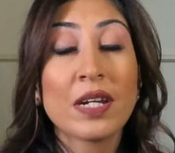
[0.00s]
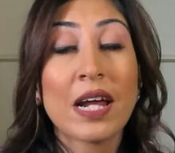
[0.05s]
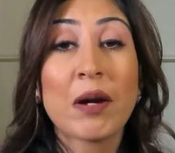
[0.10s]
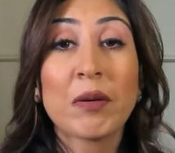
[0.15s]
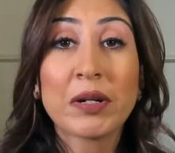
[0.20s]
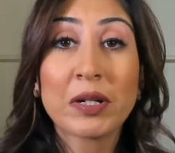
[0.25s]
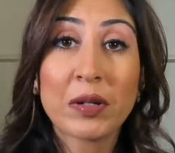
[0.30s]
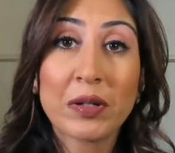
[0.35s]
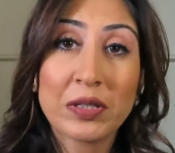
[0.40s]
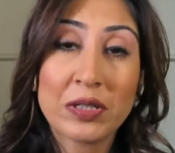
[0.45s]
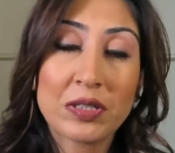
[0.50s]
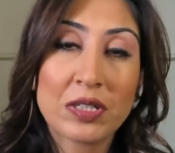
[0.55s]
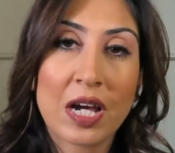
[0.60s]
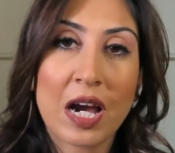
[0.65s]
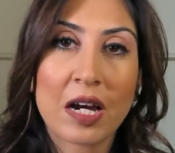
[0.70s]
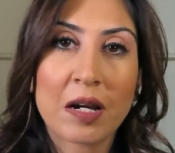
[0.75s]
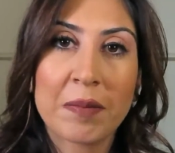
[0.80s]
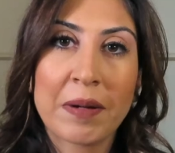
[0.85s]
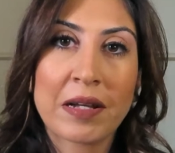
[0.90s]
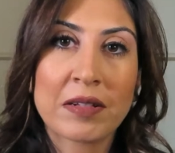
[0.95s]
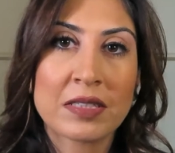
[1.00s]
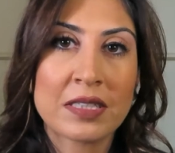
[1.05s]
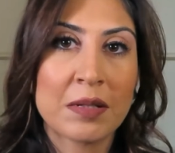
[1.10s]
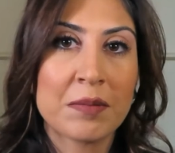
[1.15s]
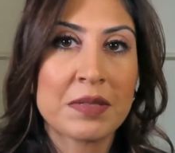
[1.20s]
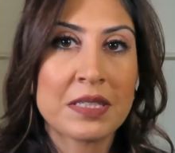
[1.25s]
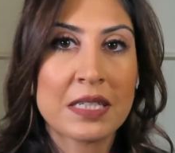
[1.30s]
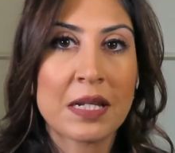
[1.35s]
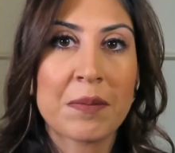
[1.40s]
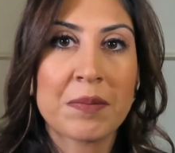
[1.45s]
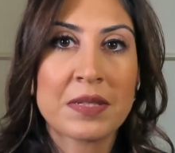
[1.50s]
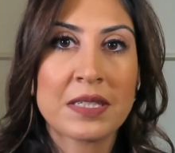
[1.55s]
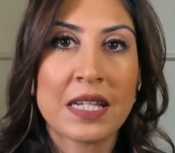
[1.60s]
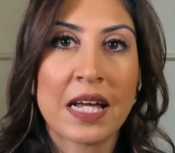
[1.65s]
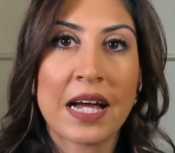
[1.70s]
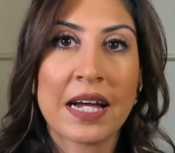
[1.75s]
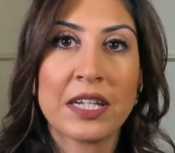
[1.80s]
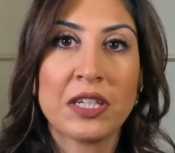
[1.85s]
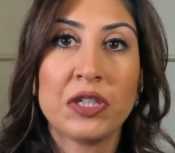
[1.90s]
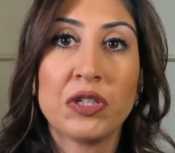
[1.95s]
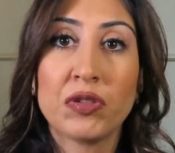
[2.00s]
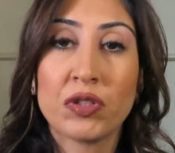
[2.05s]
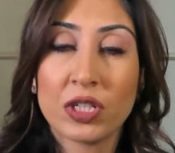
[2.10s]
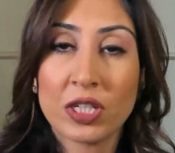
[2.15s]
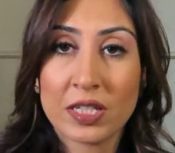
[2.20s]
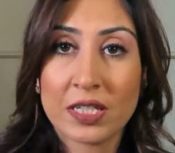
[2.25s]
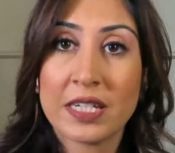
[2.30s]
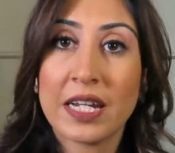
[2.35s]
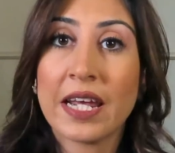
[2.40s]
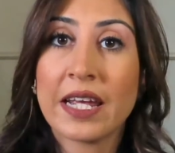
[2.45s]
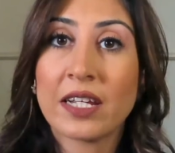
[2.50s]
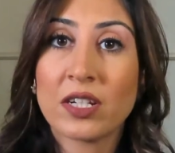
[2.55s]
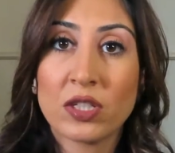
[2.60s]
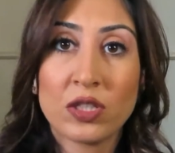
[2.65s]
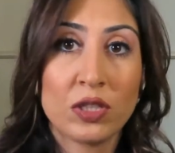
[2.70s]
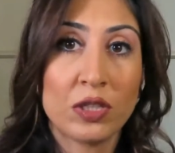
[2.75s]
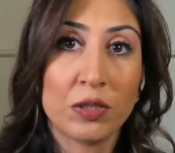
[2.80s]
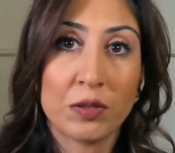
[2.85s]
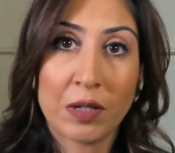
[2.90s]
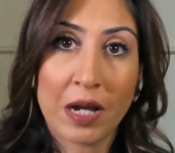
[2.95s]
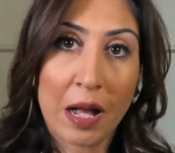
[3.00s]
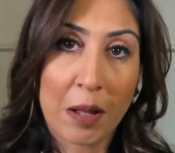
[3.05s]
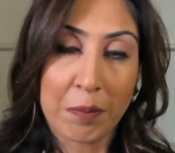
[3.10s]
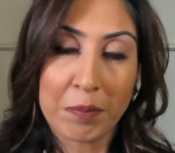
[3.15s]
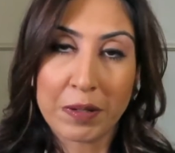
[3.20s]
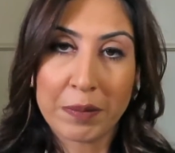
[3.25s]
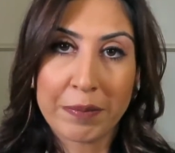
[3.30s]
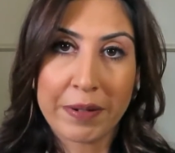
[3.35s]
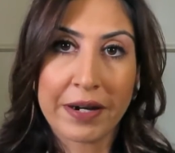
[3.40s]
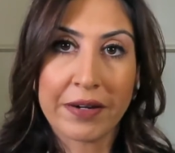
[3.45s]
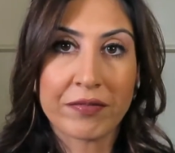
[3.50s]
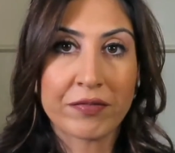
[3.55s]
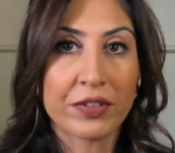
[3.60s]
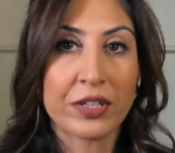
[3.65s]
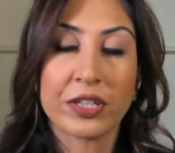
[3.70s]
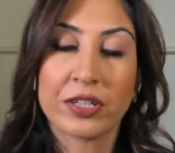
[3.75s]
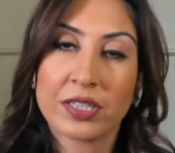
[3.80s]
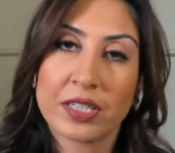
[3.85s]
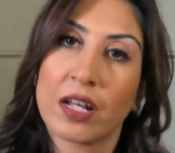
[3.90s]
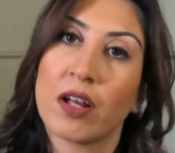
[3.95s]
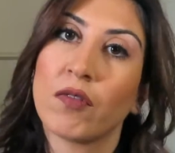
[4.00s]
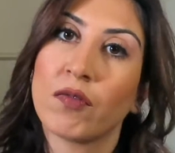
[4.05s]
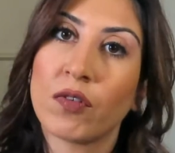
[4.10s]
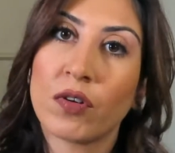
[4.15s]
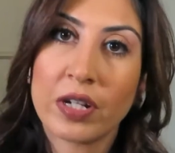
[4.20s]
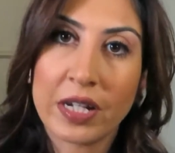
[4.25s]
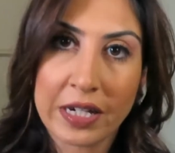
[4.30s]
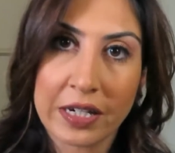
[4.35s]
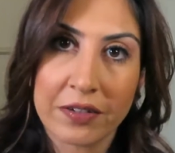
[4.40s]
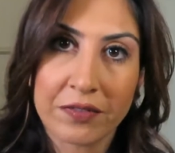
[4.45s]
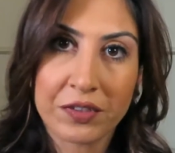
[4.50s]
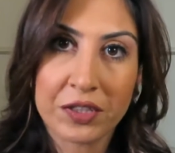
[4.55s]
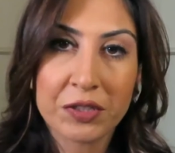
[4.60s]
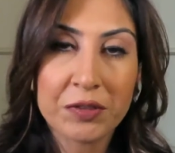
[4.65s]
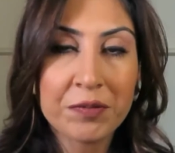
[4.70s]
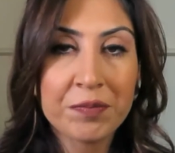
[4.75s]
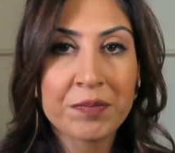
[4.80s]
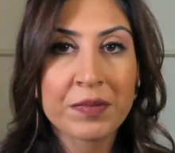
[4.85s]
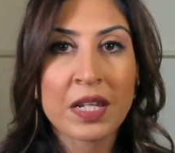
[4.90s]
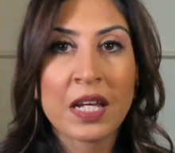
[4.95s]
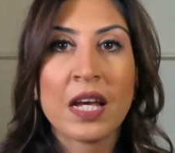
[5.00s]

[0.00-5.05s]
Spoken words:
now we're going to talk about some steps that you should take to help prepare for your telephone interview.